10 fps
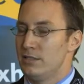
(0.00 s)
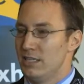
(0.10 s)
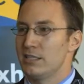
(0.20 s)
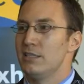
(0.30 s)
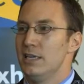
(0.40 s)

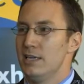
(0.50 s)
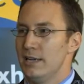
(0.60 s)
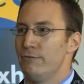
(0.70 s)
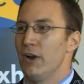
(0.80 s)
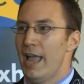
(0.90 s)
succeed
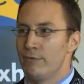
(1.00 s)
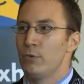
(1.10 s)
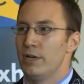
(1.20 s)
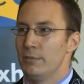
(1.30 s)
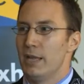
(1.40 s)
and for
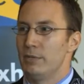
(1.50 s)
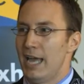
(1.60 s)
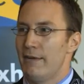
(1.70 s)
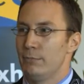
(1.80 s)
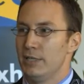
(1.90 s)
everyone to be able to
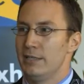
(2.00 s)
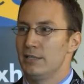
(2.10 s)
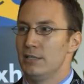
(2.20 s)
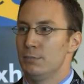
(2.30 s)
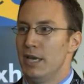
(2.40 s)
have a place
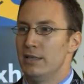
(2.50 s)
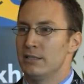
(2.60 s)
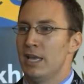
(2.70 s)
in space.